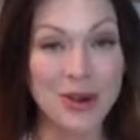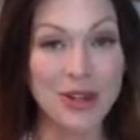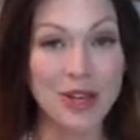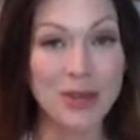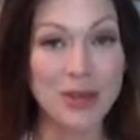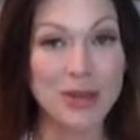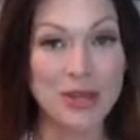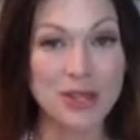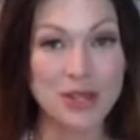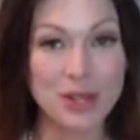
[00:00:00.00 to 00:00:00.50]

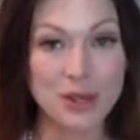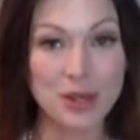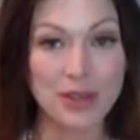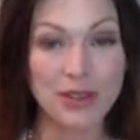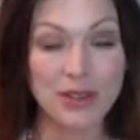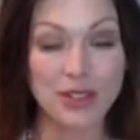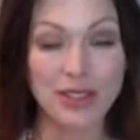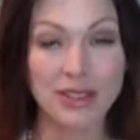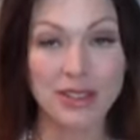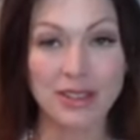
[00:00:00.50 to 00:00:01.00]
up and
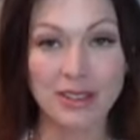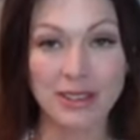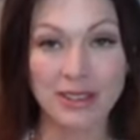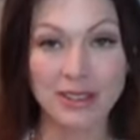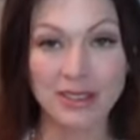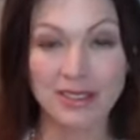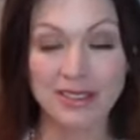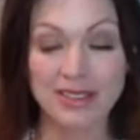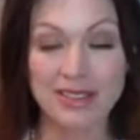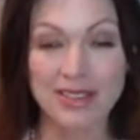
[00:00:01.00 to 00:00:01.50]
serving
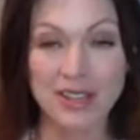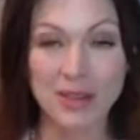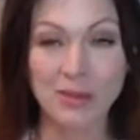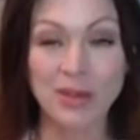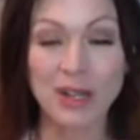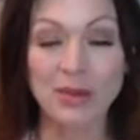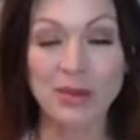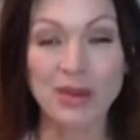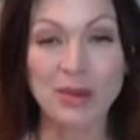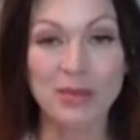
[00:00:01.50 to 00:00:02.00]
so
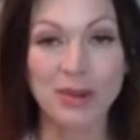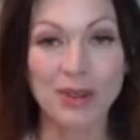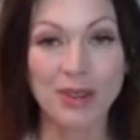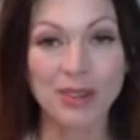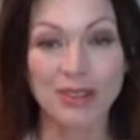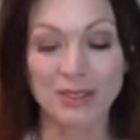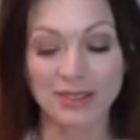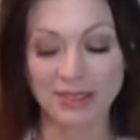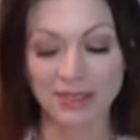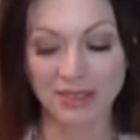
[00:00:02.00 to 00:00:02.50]
many
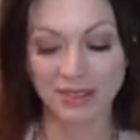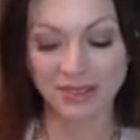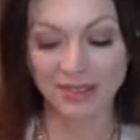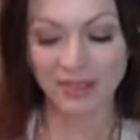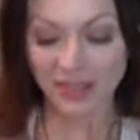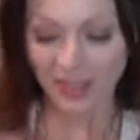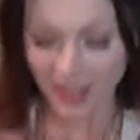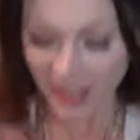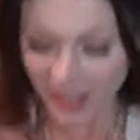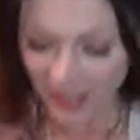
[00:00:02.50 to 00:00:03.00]
people,
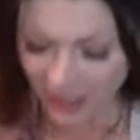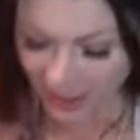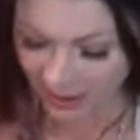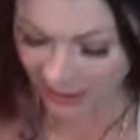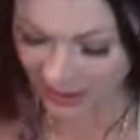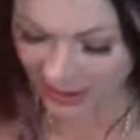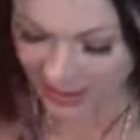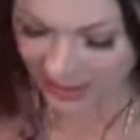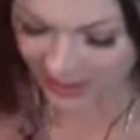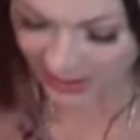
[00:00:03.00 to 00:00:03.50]

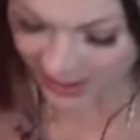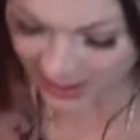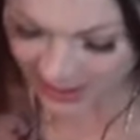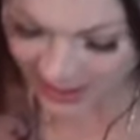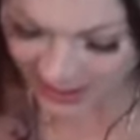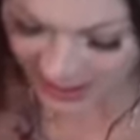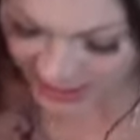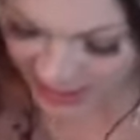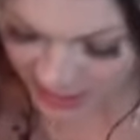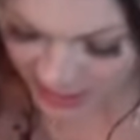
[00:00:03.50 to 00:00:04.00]
Rachel. So that's